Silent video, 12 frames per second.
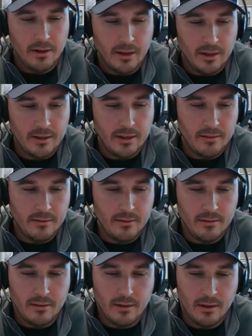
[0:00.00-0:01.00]
I get,
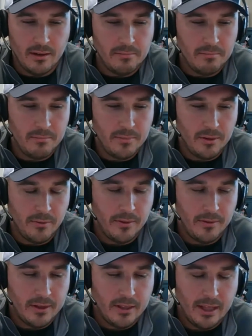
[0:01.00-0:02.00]

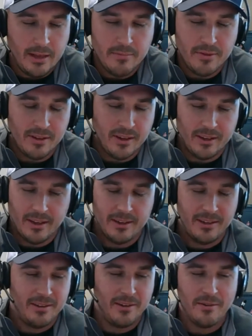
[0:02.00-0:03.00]
the claims thing. I got to
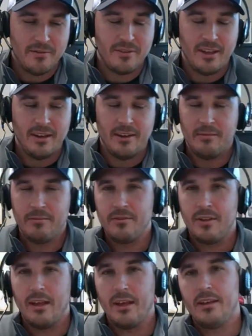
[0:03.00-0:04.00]
get an understanding of
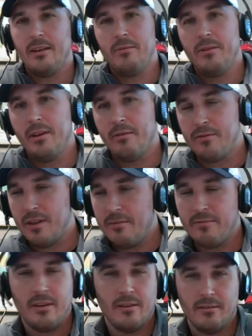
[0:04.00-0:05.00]
because I get when you have
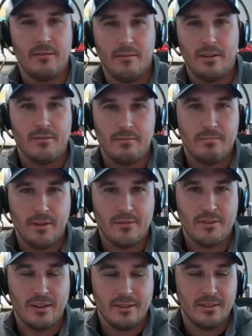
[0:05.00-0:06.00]
safety and
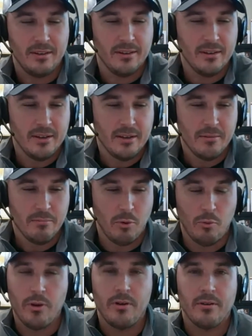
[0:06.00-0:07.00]
that's on there.
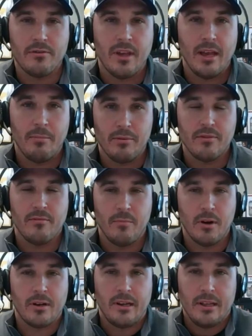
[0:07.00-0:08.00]
But what are examples of
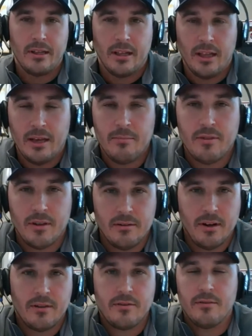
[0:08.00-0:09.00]
marketing claims that
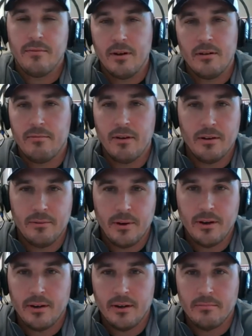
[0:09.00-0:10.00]
you're actually verifying
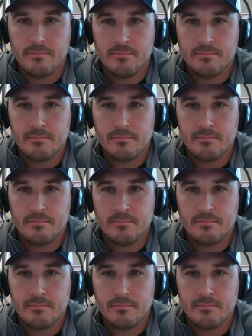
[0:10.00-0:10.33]
right now?